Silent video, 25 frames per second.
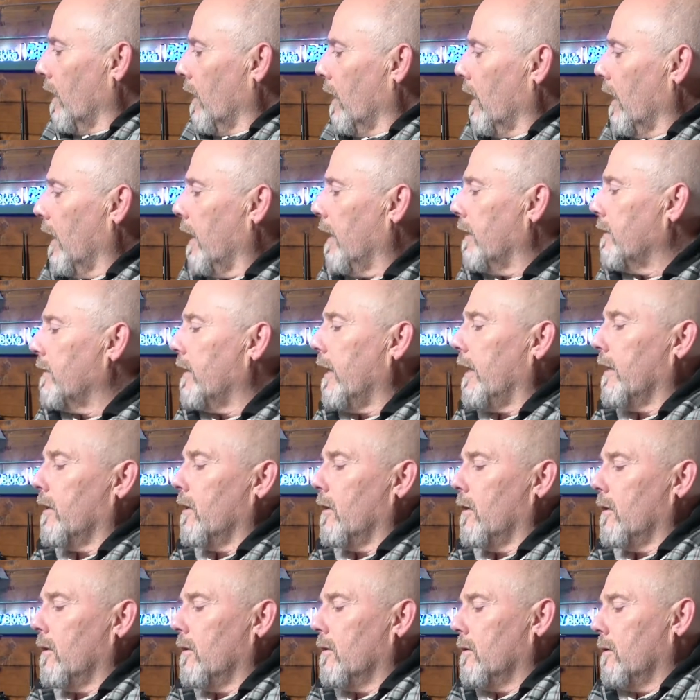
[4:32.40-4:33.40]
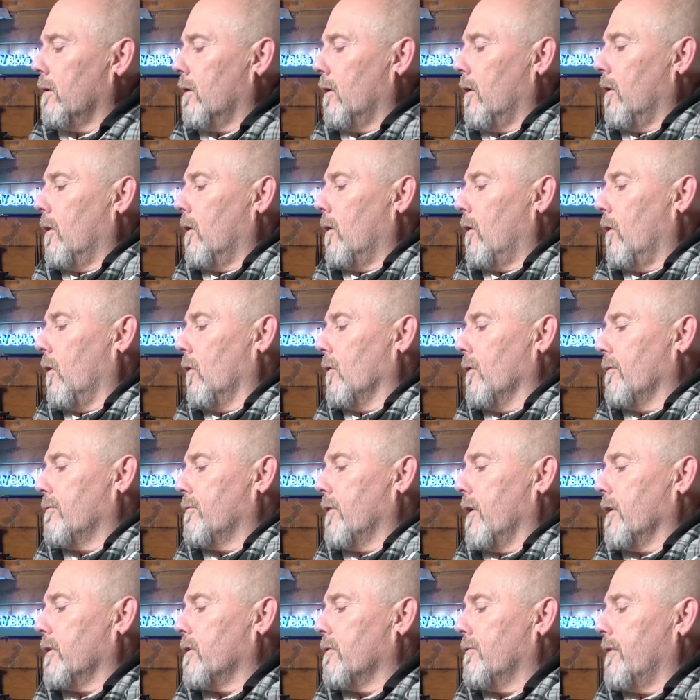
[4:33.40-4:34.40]
And then on the
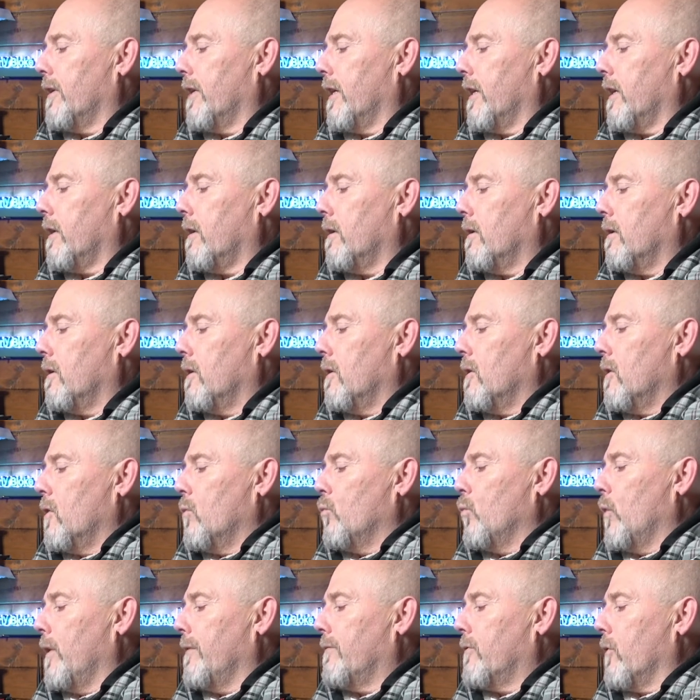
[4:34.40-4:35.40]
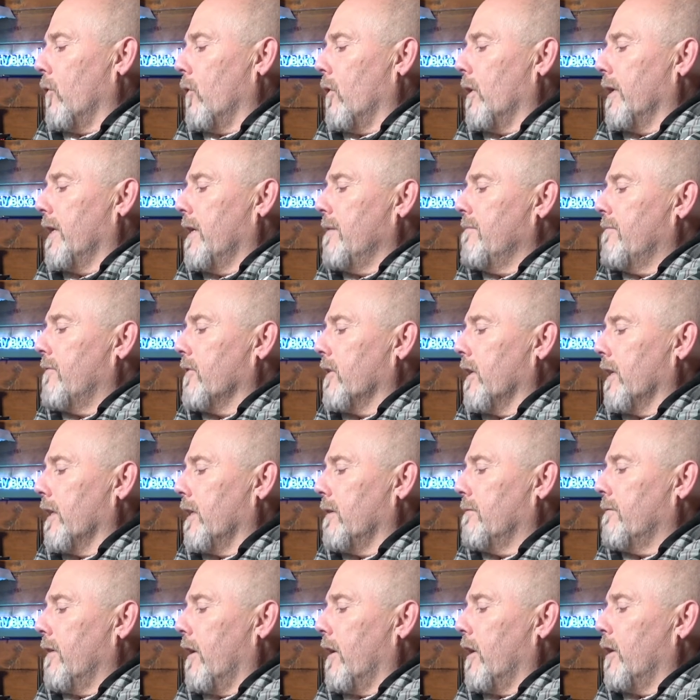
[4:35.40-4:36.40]
front of here, we've got an
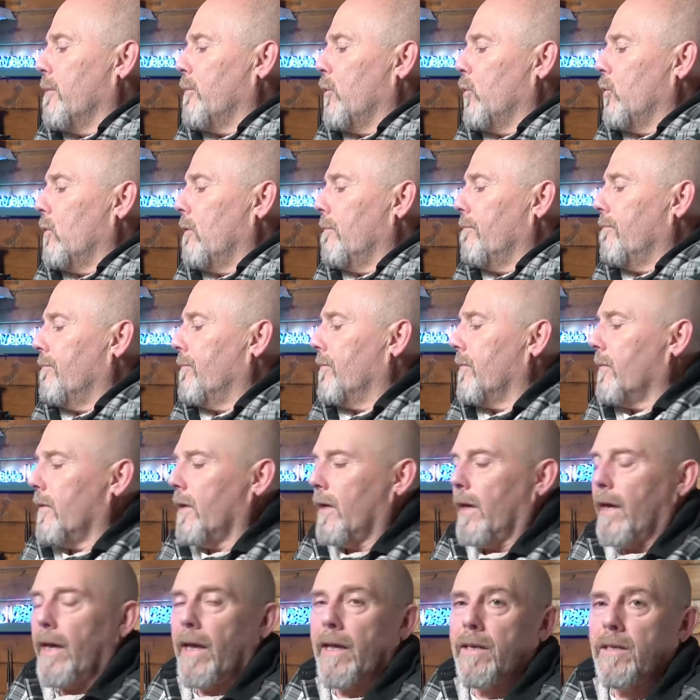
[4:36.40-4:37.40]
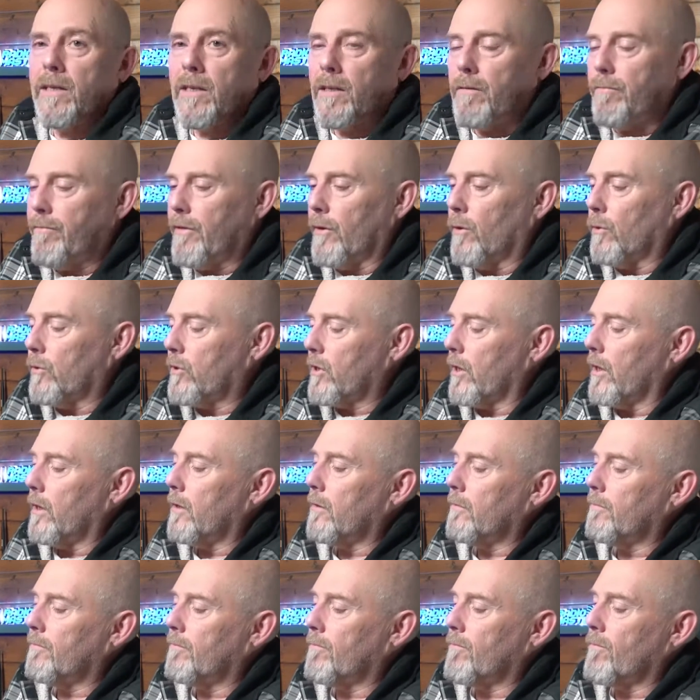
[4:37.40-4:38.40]
infinitely variable ND filter.
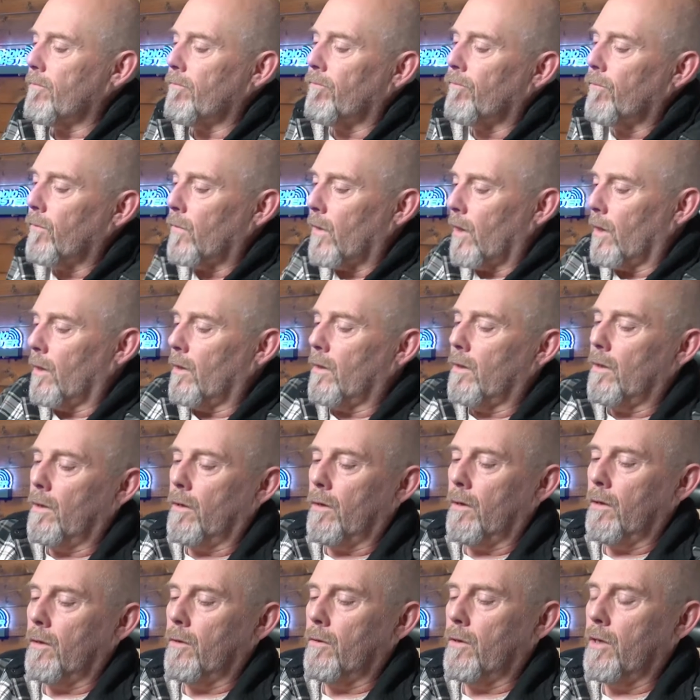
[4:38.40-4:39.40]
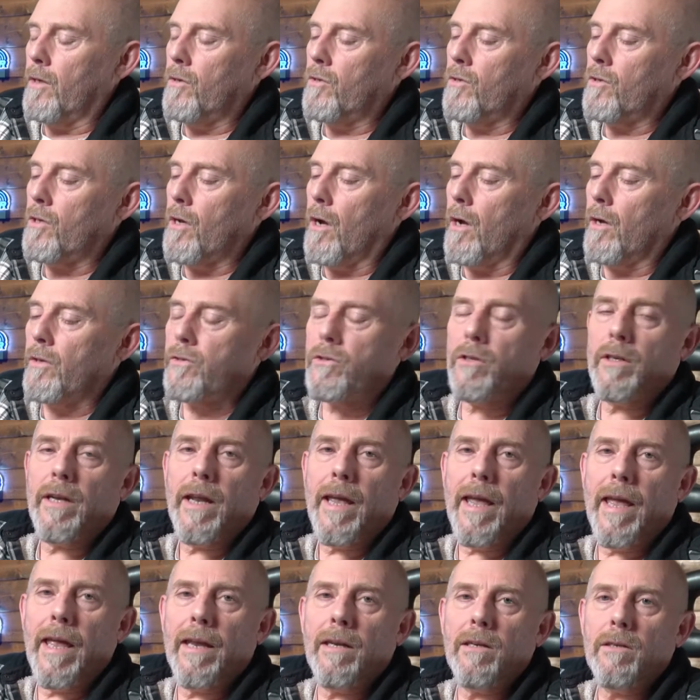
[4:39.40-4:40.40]
This starts at
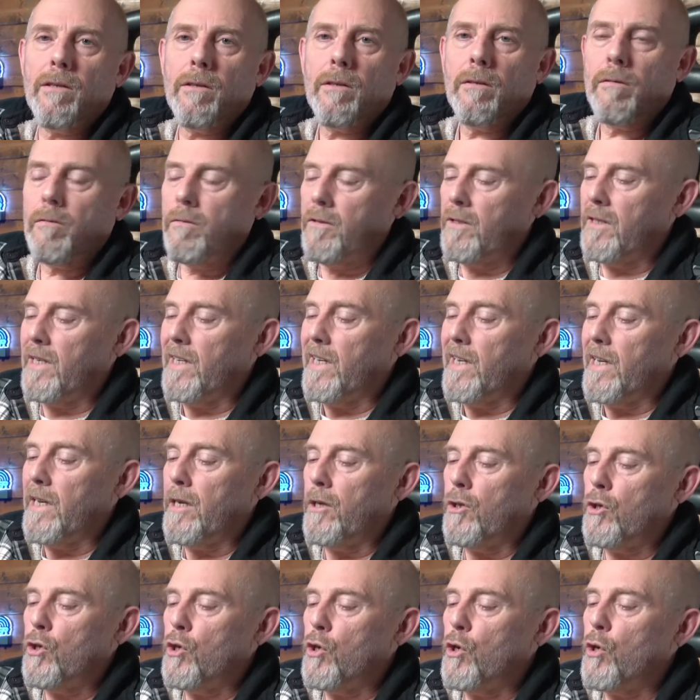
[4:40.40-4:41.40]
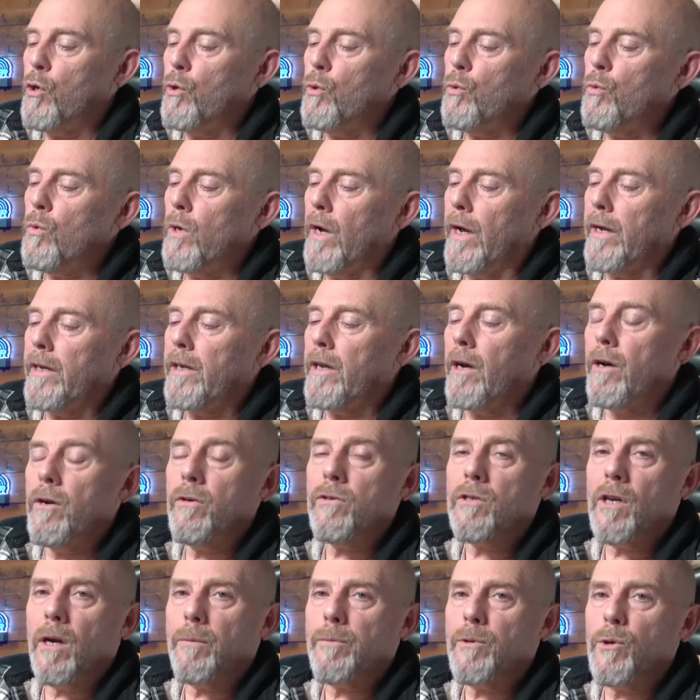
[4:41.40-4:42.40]
ND2 and
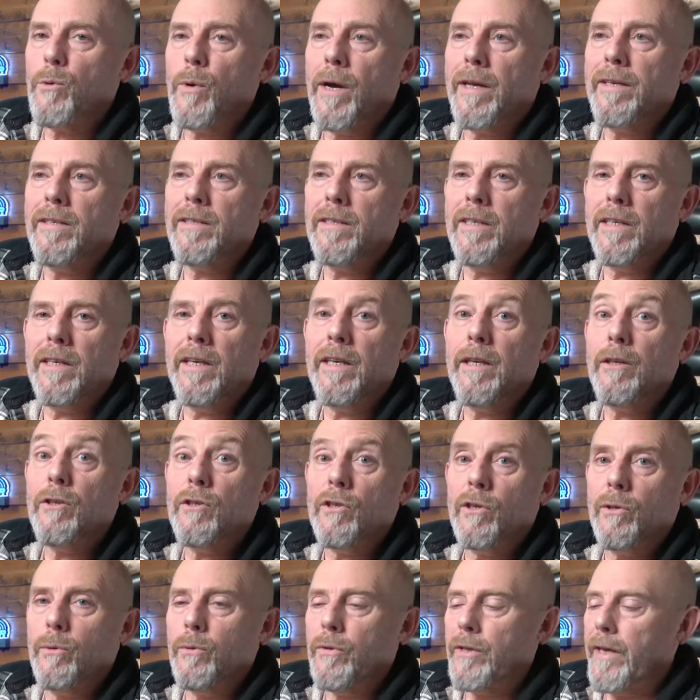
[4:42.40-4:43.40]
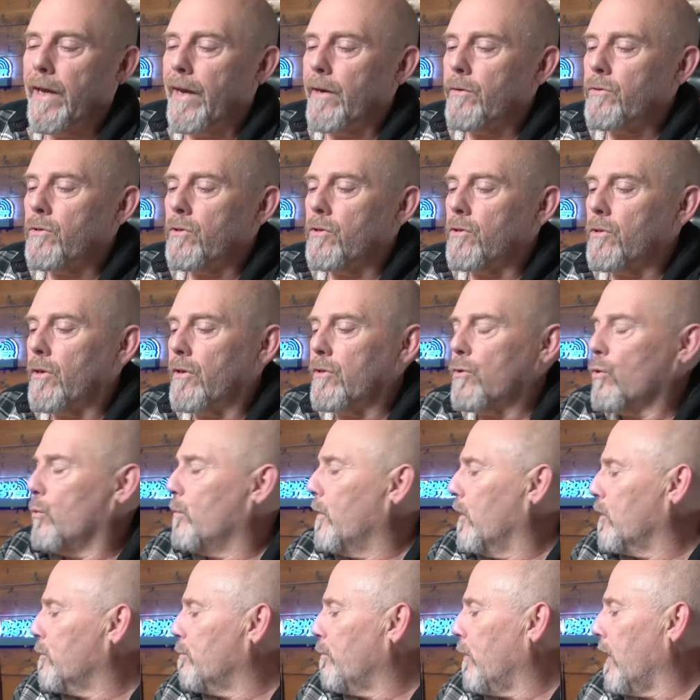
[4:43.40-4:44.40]
goes up to ND2000, so it's
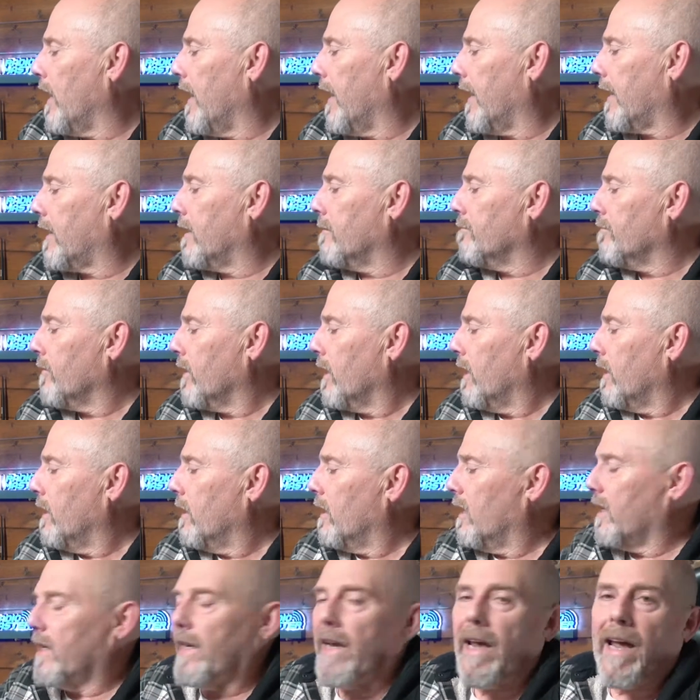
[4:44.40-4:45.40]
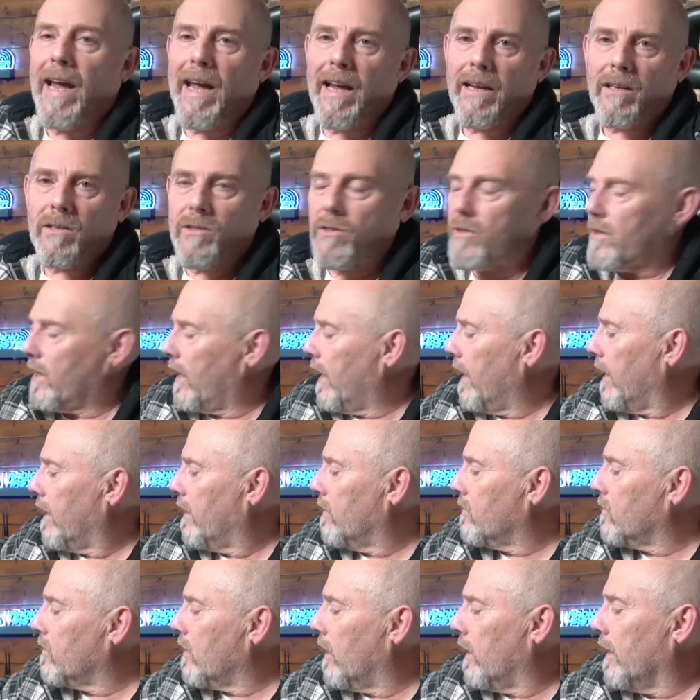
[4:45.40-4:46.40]
almost black and it acts
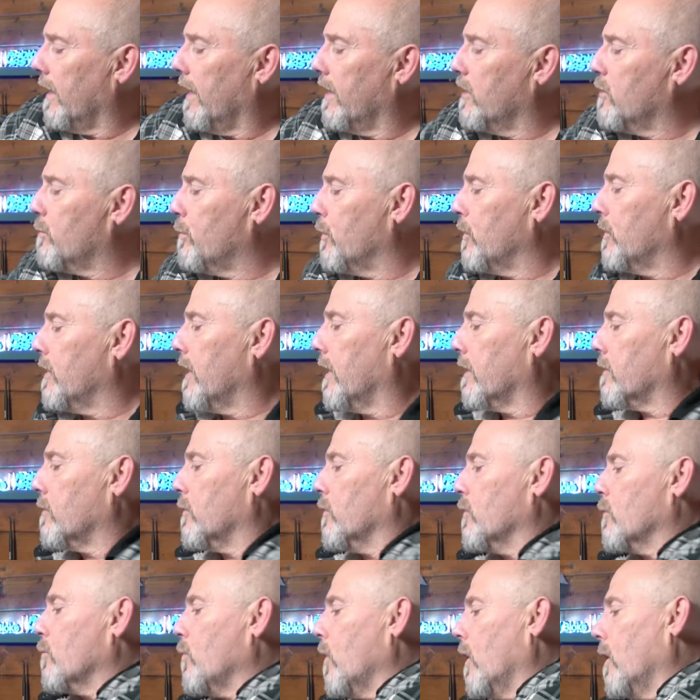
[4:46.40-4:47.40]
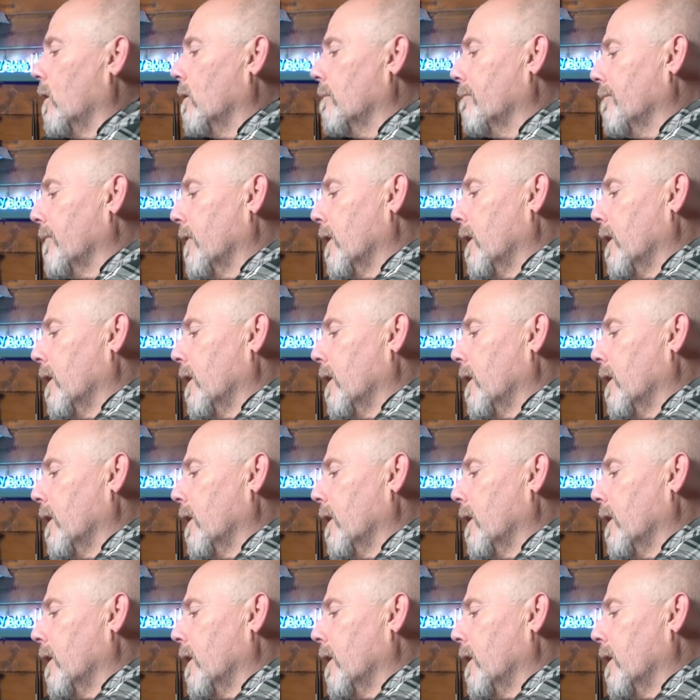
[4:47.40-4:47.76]
as a lens protector as well.